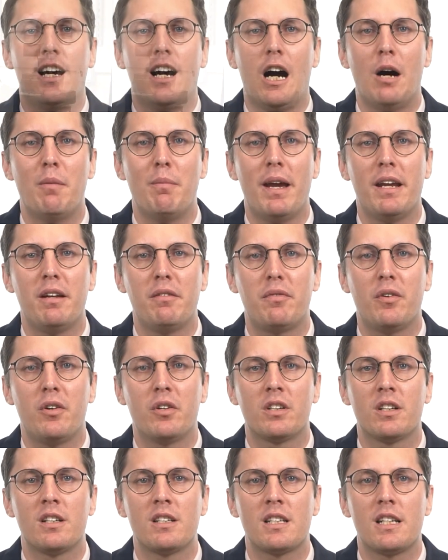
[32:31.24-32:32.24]
Our main
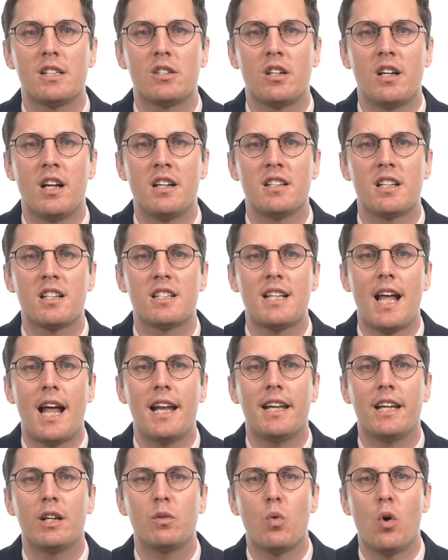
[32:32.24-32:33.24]
focus is on
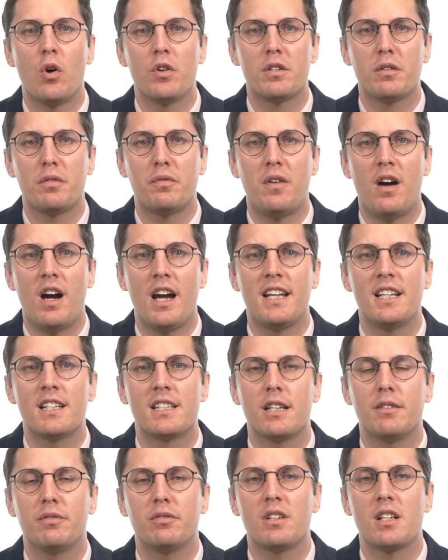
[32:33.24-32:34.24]
understanding what defines
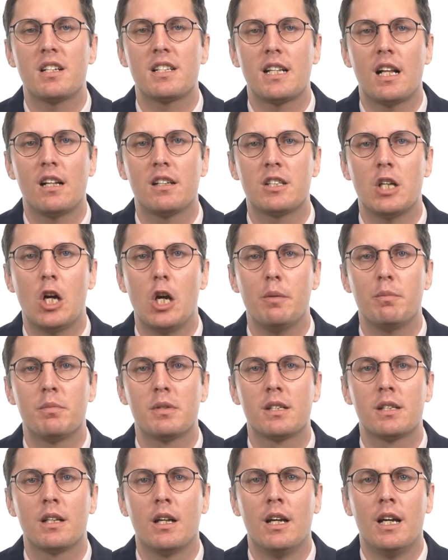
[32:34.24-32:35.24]
different cell
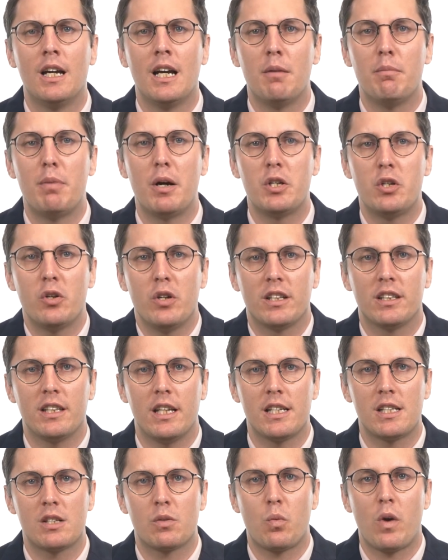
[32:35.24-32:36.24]
types. By doing
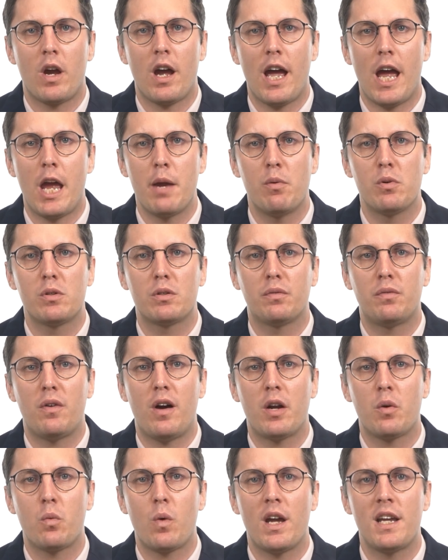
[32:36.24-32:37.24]
this, we are able to
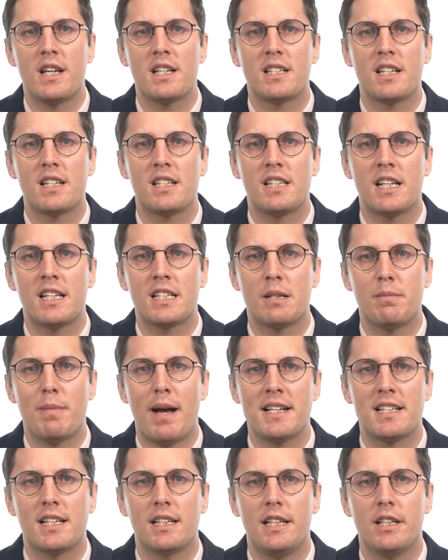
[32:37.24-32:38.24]
find ways to
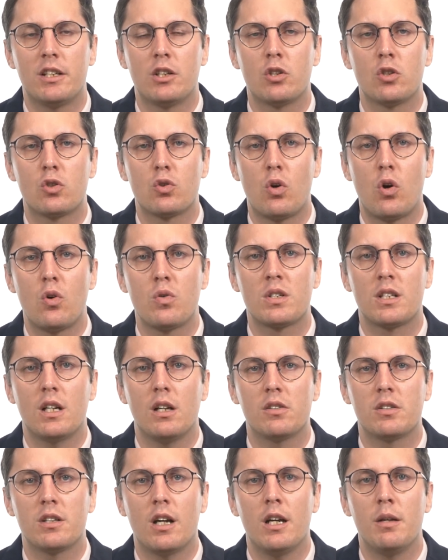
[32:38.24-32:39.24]
systematically control
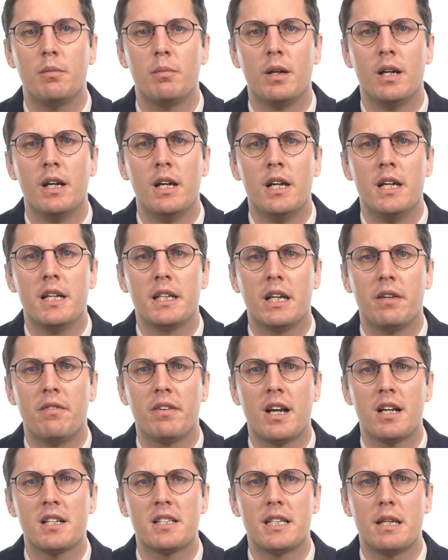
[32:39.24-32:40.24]
cell type,
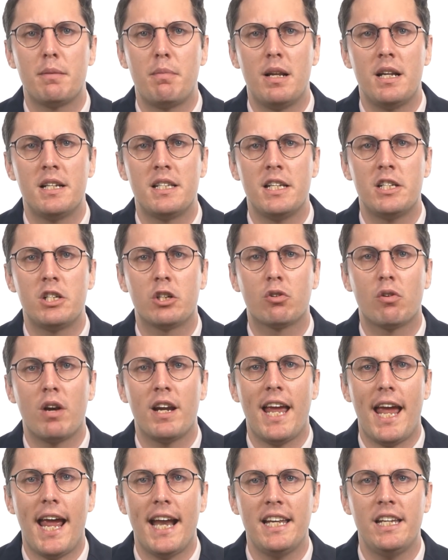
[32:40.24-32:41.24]
giving us the ability to
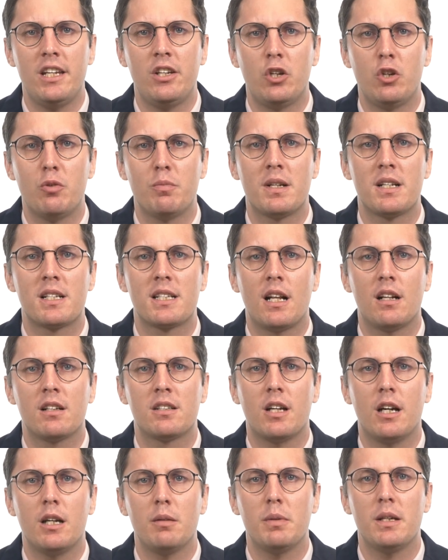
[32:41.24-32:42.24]
create any human cell
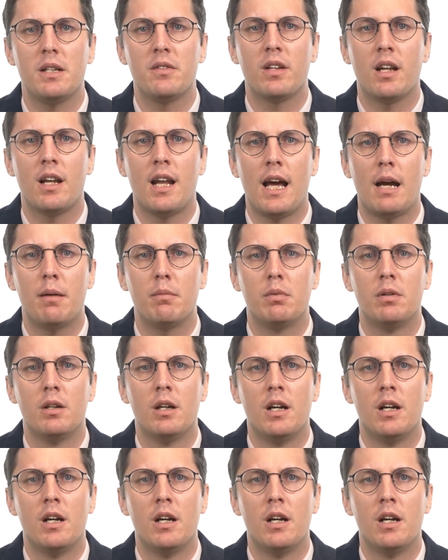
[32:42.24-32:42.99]
type in the lab.